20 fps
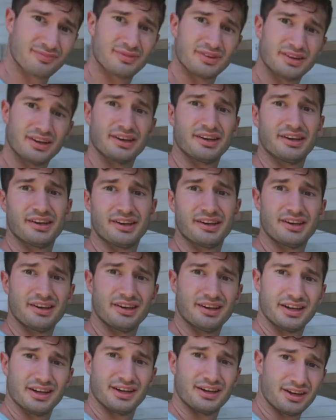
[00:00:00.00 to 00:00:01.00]
it.
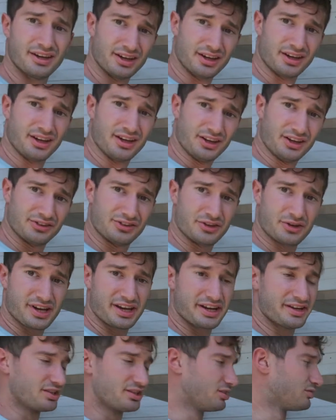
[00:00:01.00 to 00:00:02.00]
So
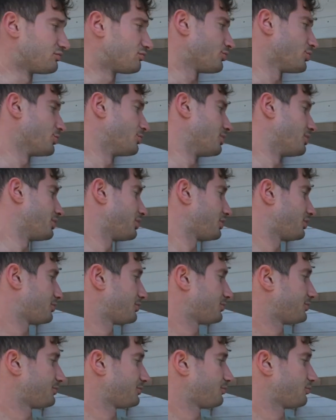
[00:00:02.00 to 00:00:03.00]
again, in the living room,
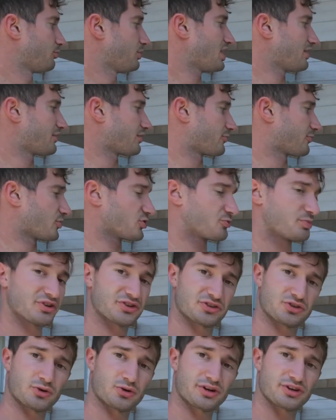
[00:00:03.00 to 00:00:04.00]
we have our first big
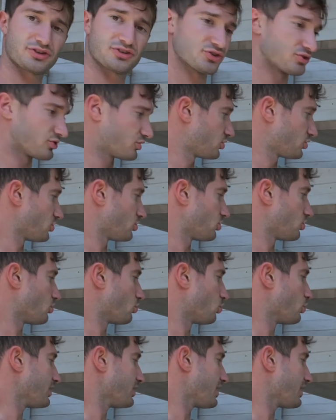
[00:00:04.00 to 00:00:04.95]
storage. We